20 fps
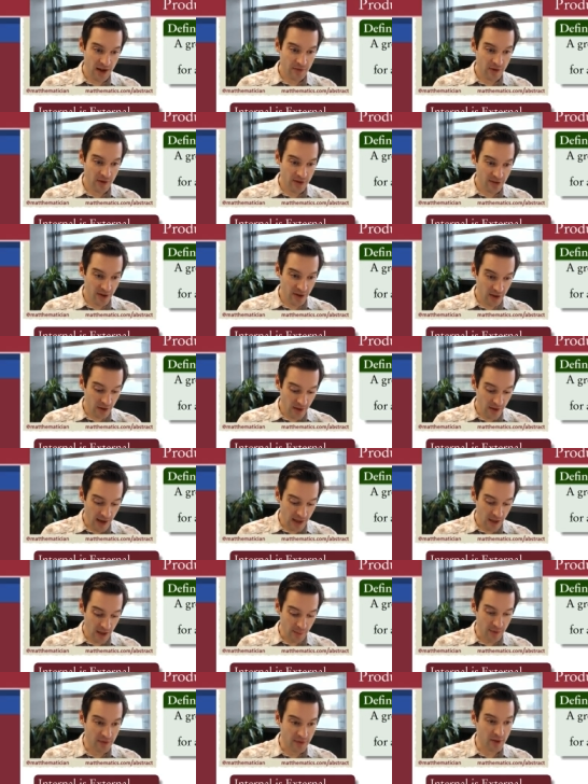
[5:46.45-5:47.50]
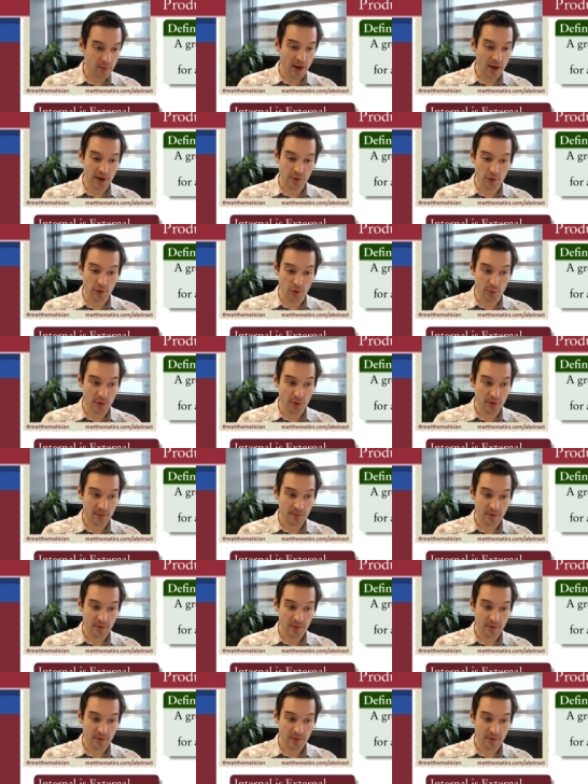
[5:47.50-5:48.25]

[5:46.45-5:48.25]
every single element in my group